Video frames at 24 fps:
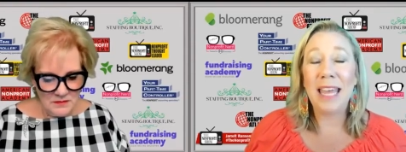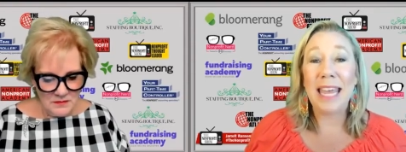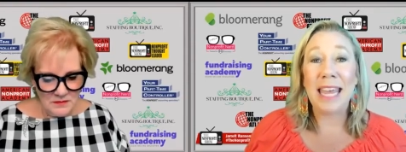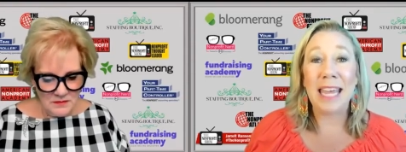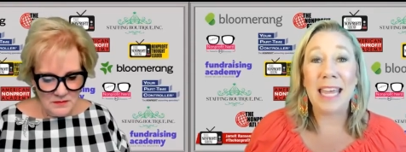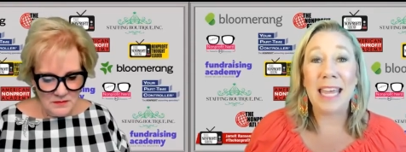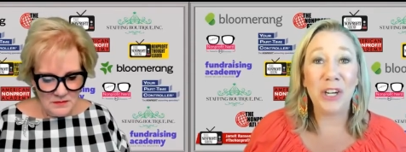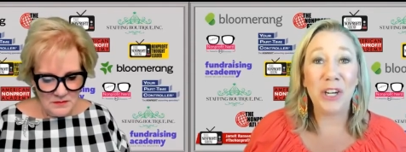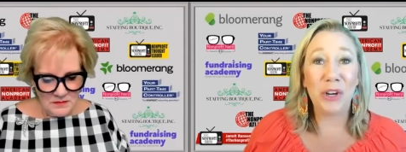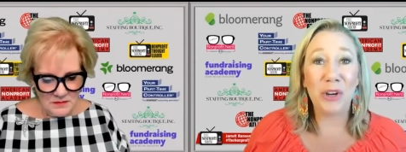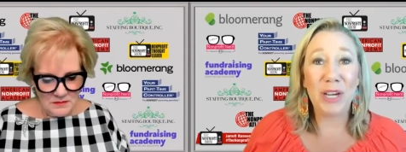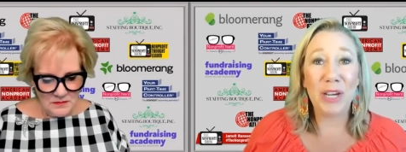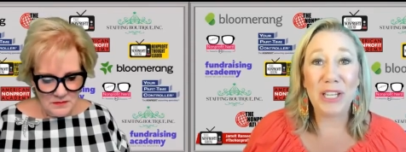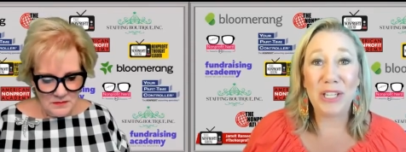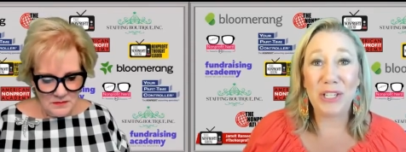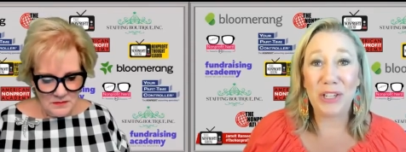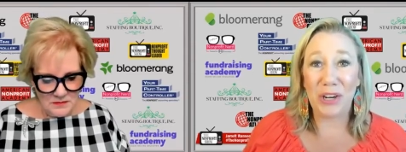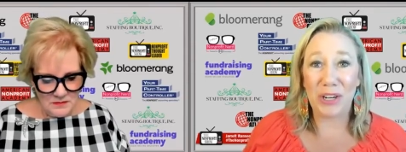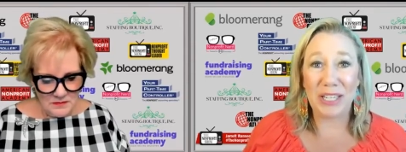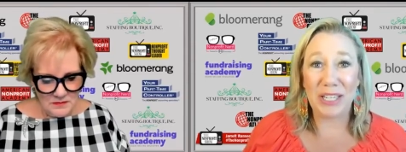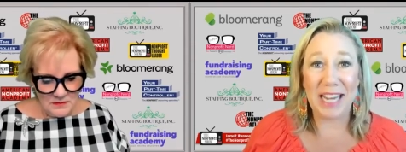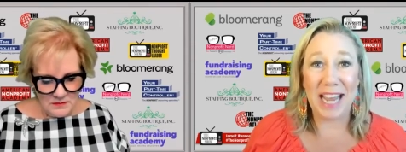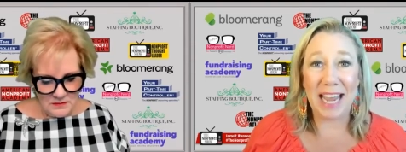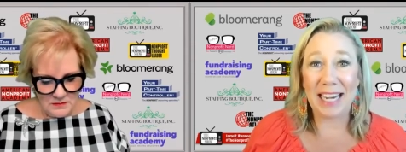Speaker 1: increase
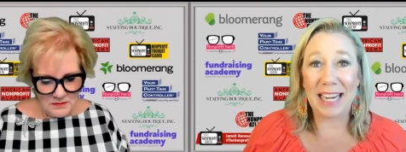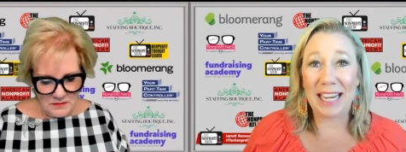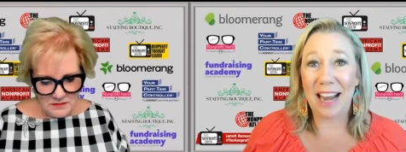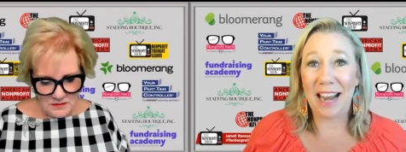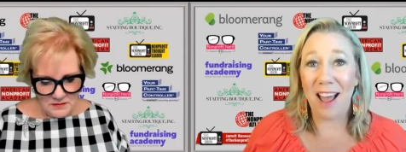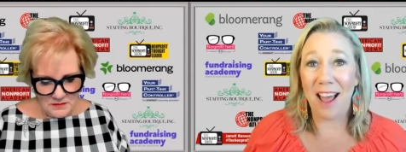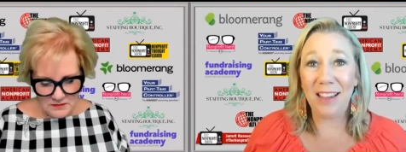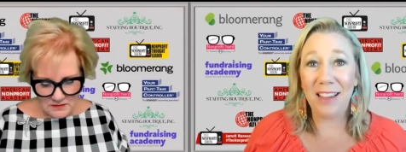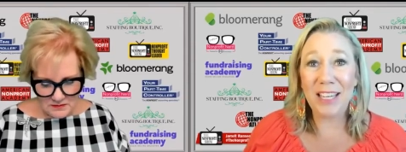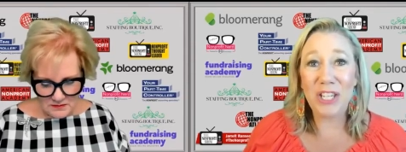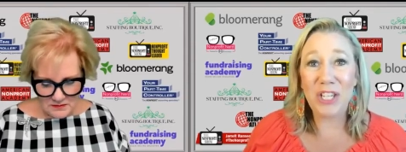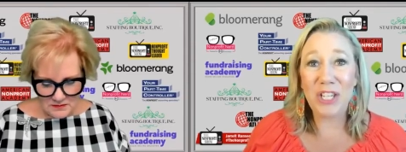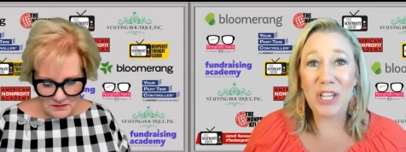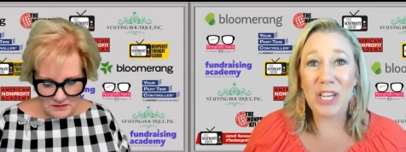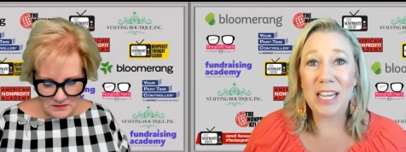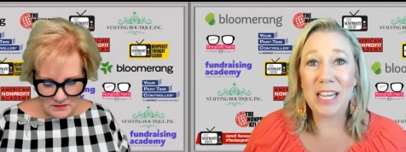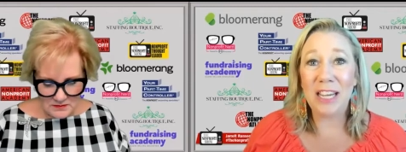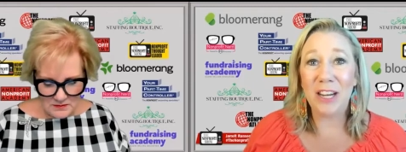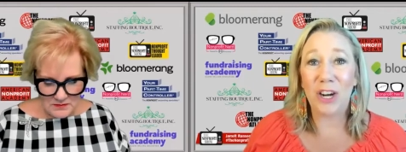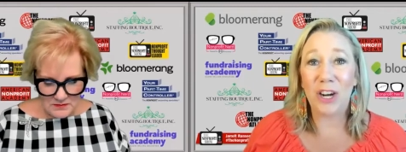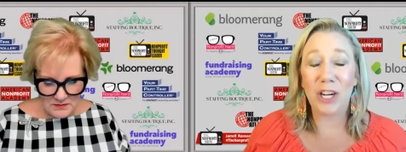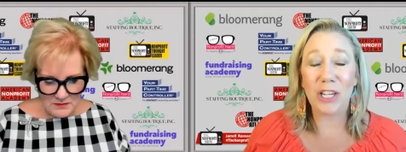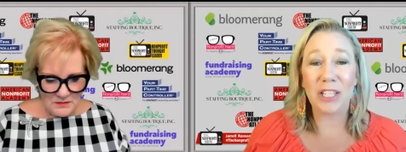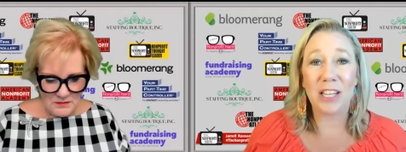our technology
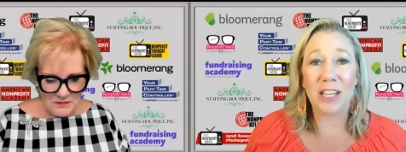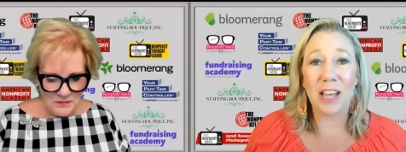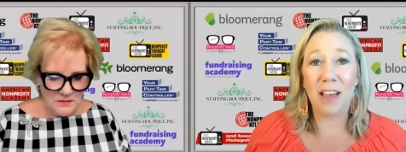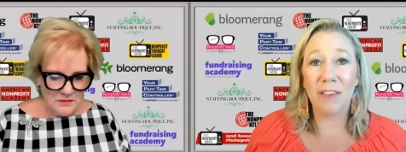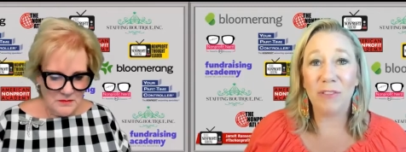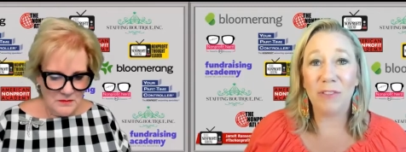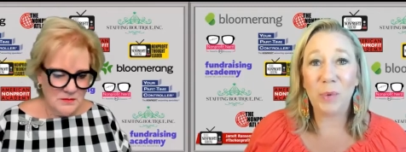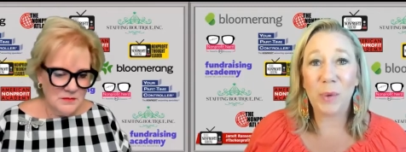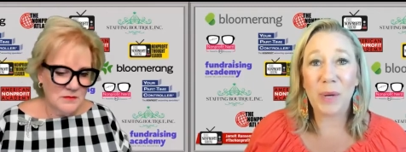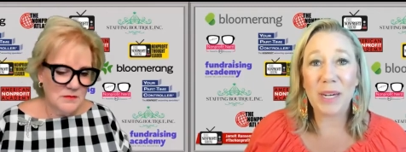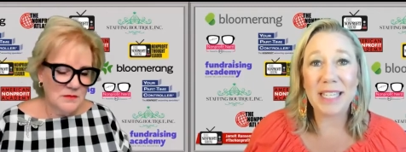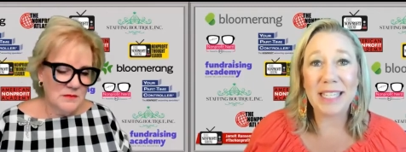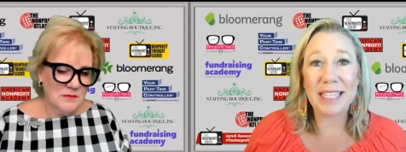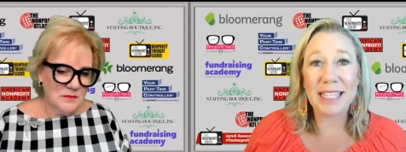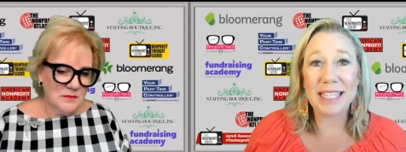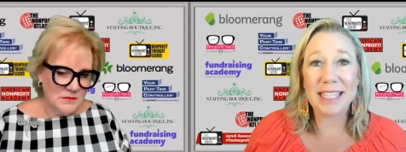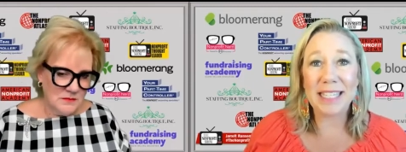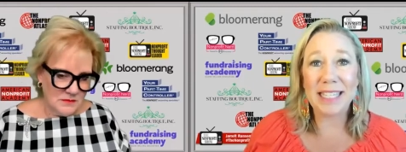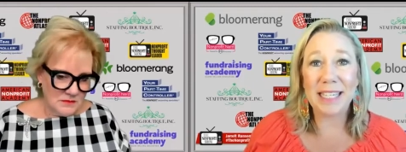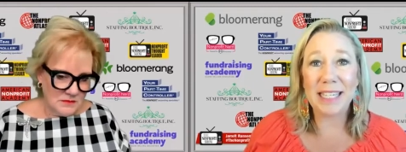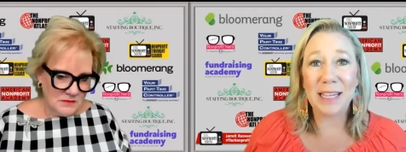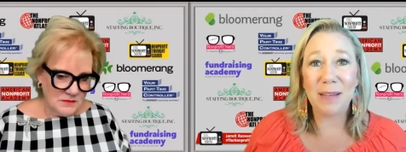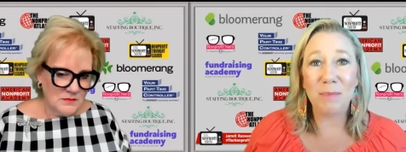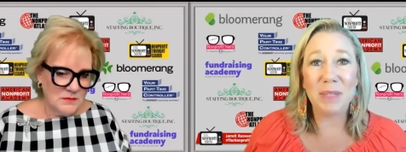and our software
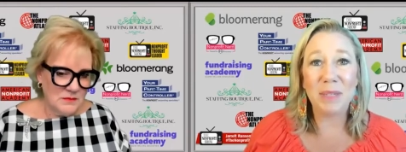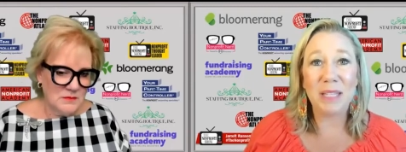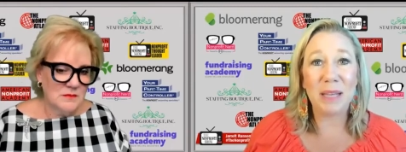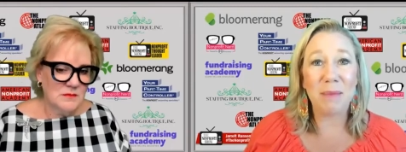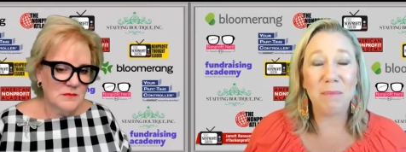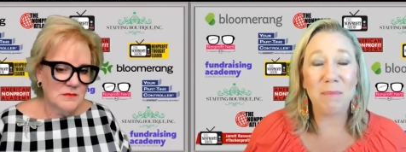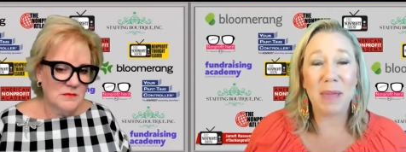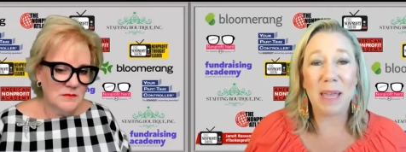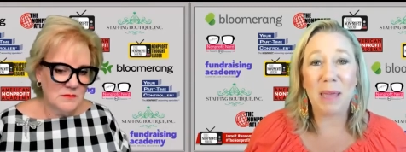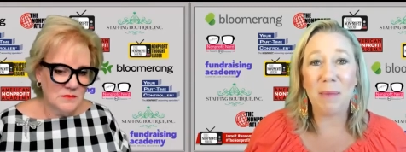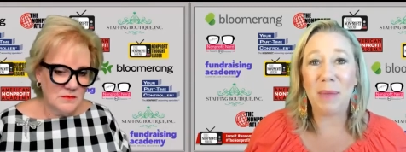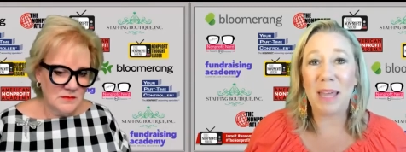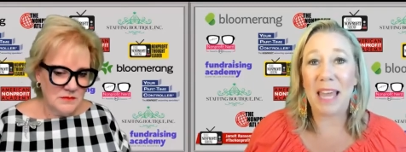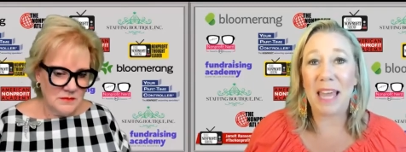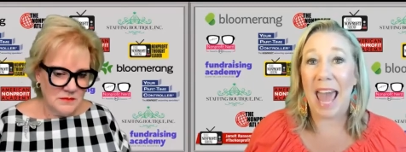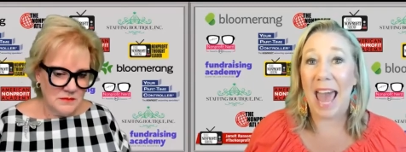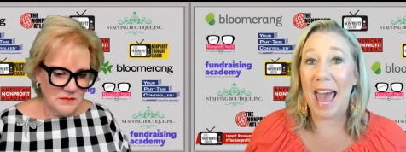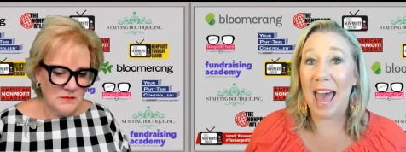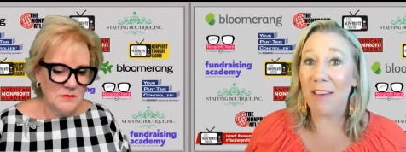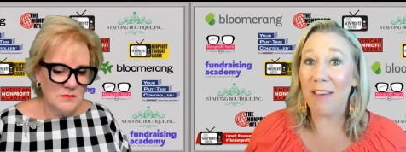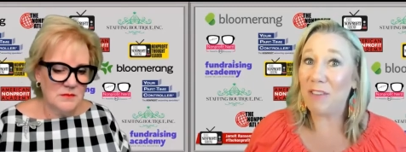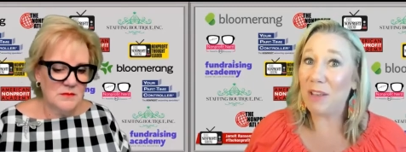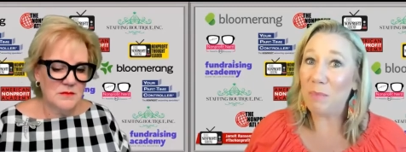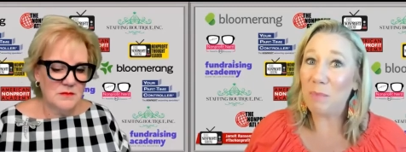systems that maybe
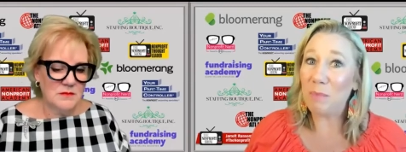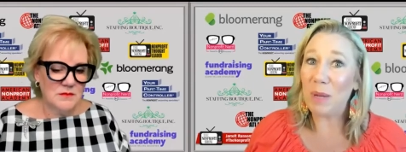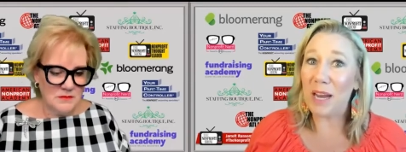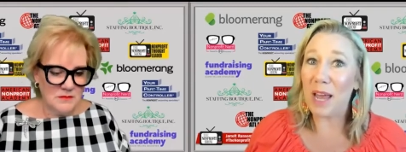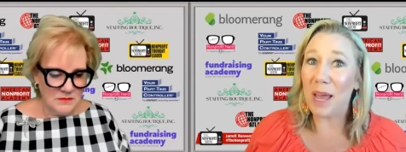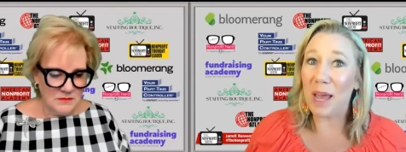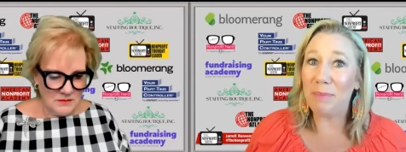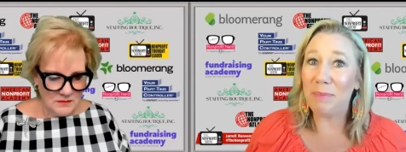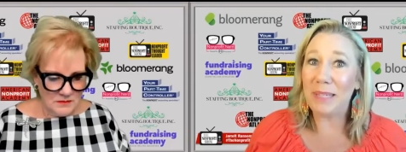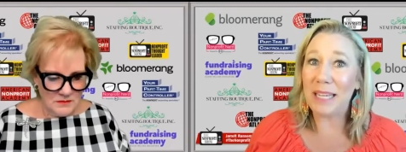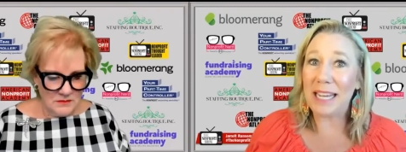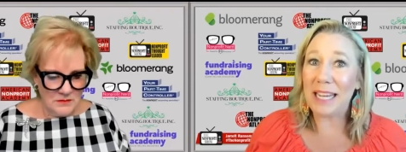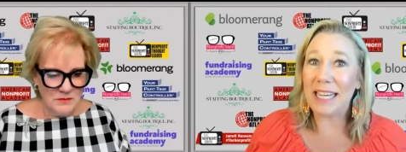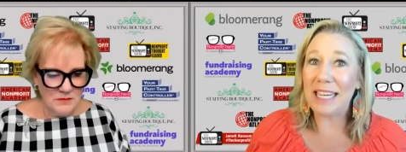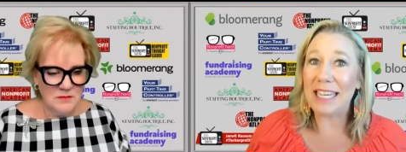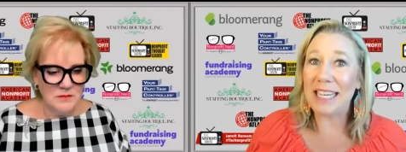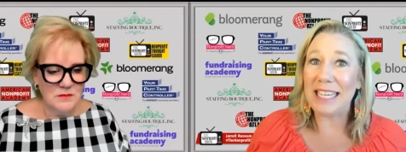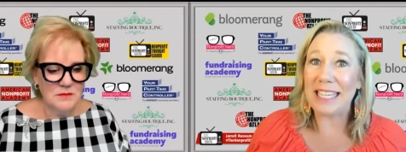haven't been updated